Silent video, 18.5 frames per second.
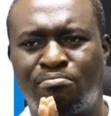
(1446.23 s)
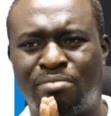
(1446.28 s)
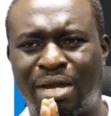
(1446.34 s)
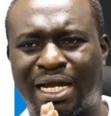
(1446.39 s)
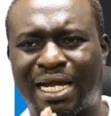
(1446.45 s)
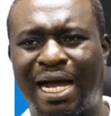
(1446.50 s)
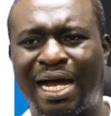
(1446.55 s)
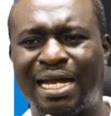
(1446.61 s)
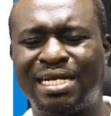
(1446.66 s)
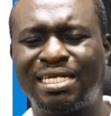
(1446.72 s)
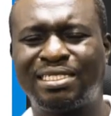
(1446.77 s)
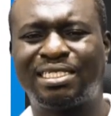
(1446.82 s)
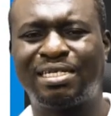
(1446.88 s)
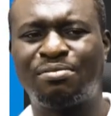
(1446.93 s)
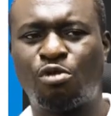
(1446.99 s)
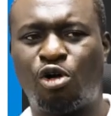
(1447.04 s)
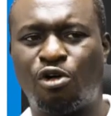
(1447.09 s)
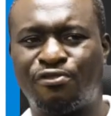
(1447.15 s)

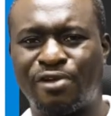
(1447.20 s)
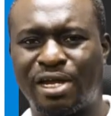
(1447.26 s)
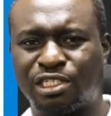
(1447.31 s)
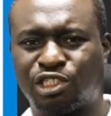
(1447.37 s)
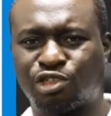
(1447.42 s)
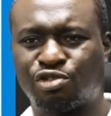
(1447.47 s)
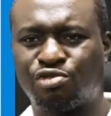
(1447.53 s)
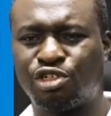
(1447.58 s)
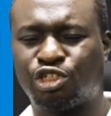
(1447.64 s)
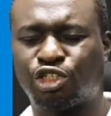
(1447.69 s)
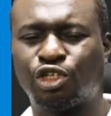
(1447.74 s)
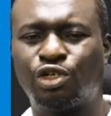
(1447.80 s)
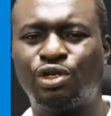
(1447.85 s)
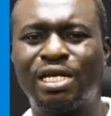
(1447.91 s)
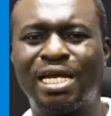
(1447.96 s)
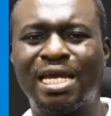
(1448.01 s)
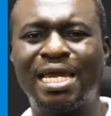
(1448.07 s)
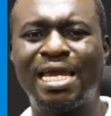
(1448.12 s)
Mechanism of
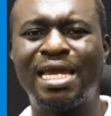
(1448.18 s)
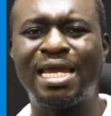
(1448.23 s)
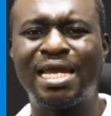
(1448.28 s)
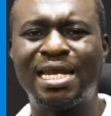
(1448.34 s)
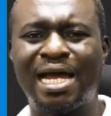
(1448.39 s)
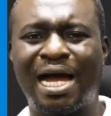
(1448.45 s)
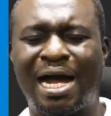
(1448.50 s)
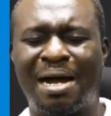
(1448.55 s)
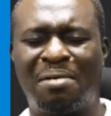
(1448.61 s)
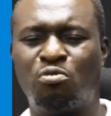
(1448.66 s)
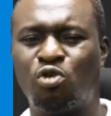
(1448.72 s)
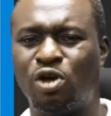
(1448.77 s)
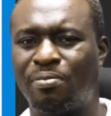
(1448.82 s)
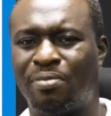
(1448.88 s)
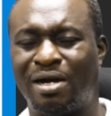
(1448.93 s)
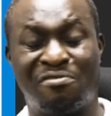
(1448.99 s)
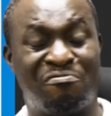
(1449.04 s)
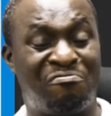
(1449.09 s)
excretion in
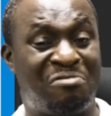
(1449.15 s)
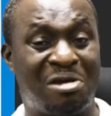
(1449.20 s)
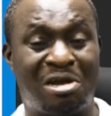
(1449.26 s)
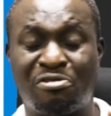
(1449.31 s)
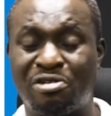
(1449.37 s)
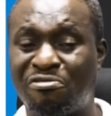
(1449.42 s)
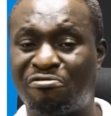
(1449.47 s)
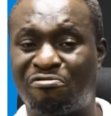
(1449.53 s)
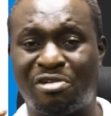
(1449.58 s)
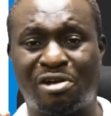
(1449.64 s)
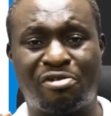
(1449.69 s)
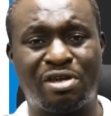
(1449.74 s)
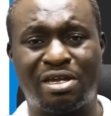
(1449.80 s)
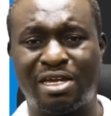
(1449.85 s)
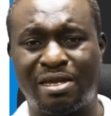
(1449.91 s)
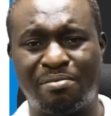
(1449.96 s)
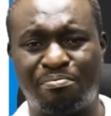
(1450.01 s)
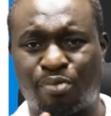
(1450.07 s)
amoeba, very,
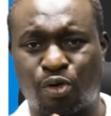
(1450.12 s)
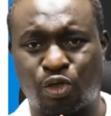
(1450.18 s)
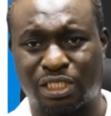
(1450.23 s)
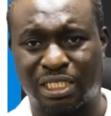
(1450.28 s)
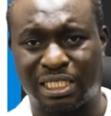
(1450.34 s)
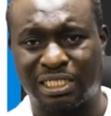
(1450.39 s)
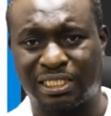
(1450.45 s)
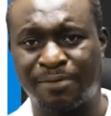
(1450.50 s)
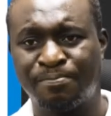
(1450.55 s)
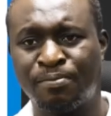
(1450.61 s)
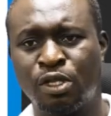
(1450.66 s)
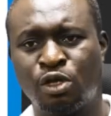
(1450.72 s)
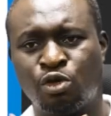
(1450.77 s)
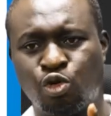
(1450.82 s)
very important.